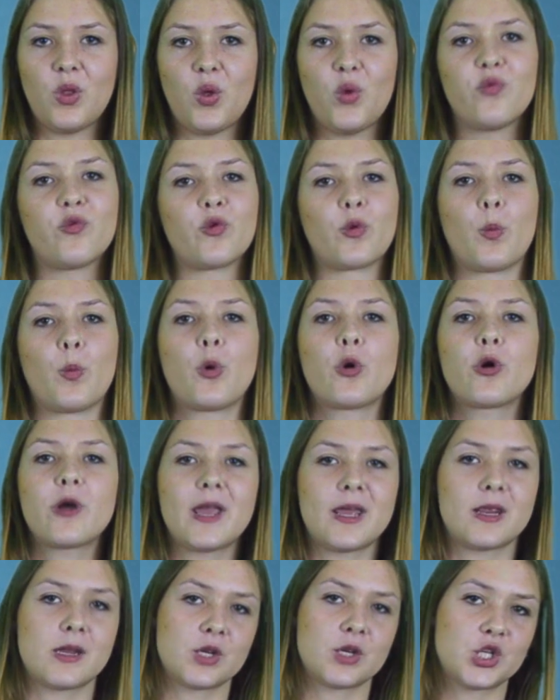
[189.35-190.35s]
For more
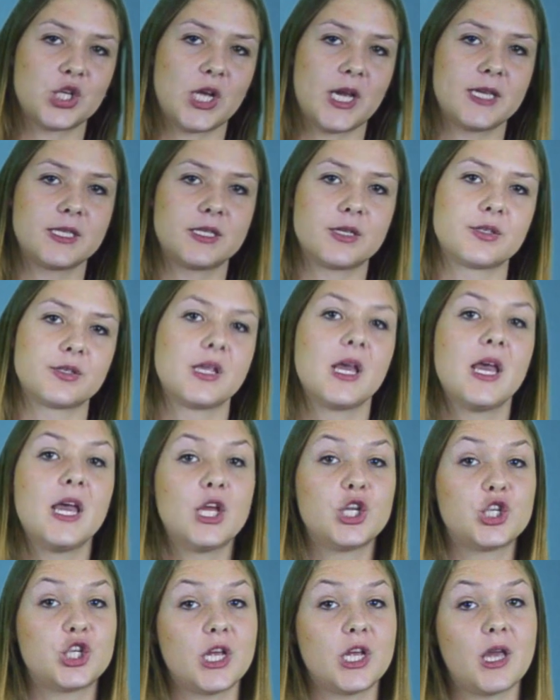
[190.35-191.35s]
energizers,
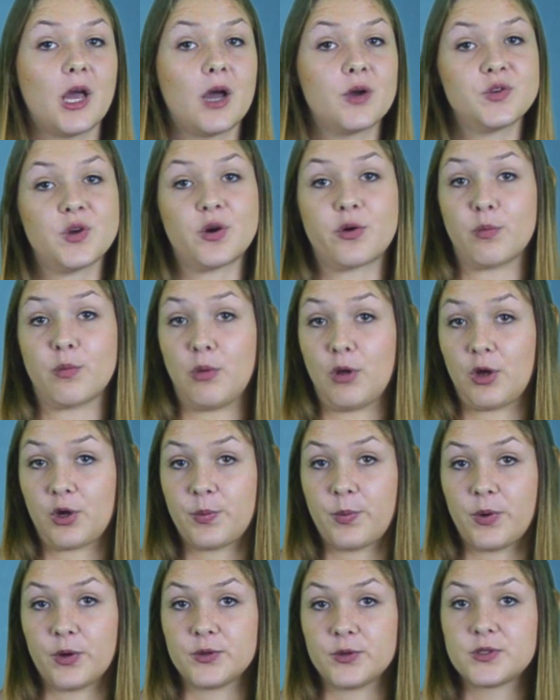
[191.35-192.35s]
check out our
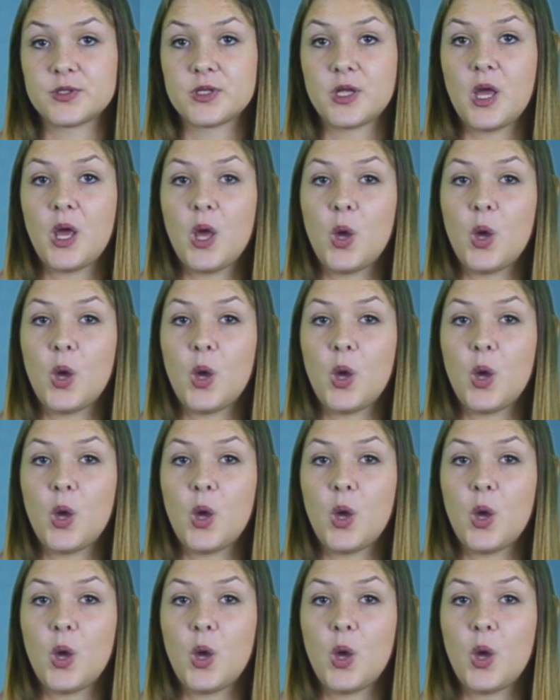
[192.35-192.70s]
blog post.